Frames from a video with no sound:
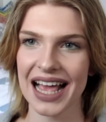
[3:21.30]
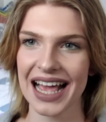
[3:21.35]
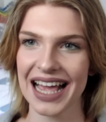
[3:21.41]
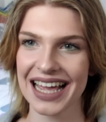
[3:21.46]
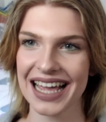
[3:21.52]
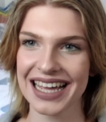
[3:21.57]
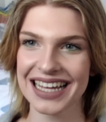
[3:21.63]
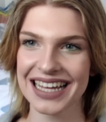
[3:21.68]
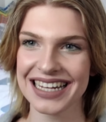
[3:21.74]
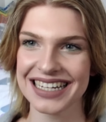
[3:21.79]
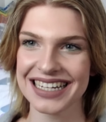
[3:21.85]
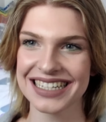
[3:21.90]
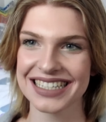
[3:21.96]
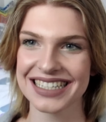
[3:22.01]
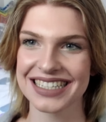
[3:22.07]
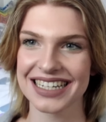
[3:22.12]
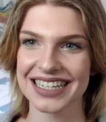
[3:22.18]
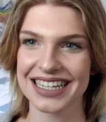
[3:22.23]

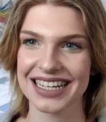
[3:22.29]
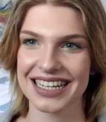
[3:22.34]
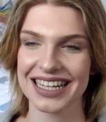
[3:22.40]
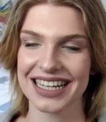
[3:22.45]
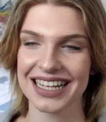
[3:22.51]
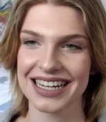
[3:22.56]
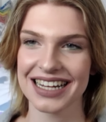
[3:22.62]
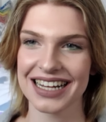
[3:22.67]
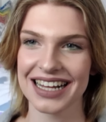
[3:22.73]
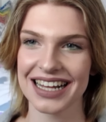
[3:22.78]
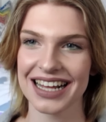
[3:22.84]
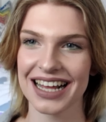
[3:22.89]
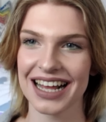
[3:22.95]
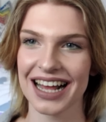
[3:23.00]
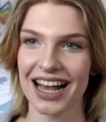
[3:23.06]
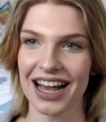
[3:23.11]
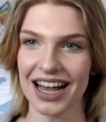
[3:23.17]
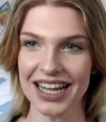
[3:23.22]
And
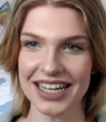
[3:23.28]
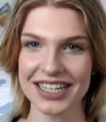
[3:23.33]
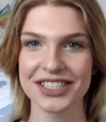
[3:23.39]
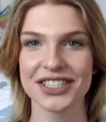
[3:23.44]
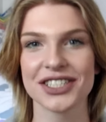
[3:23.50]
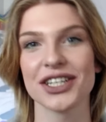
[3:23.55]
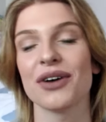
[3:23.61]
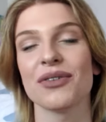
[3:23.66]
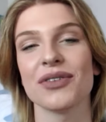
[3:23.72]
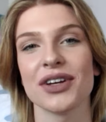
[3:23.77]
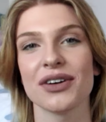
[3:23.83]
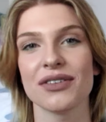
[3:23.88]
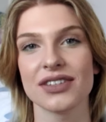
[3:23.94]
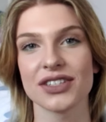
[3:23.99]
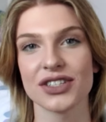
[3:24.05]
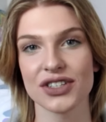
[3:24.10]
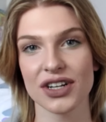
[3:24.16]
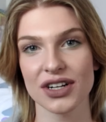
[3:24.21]
I don't know
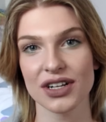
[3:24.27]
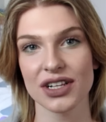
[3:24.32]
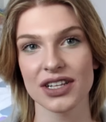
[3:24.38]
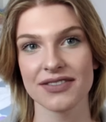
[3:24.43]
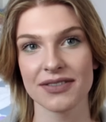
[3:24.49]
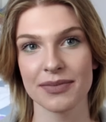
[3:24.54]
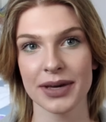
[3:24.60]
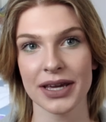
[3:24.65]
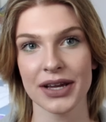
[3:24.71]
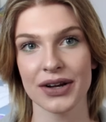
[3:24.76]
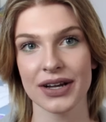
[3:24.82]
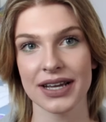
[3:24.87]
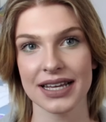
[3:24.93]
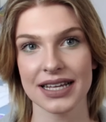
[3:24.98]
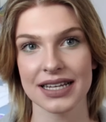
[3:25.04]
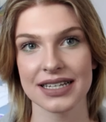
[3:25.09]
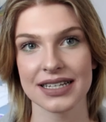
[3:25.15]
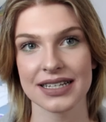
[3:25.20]
the struggle of a
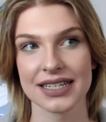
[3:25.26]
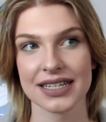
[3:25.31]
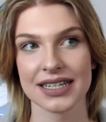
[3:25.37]
period.